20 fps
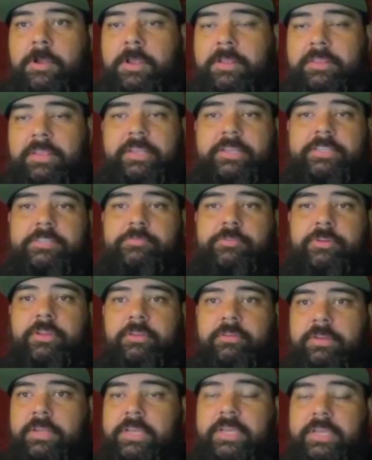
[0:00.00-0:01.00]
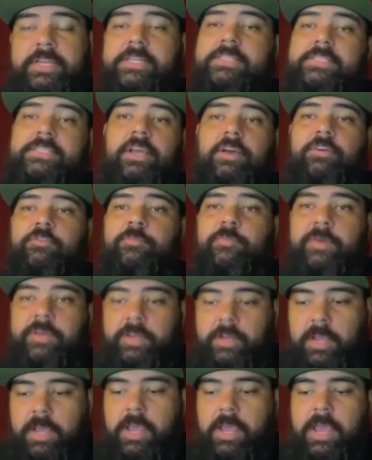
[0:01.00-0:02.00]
I think is pretty unique in itself. But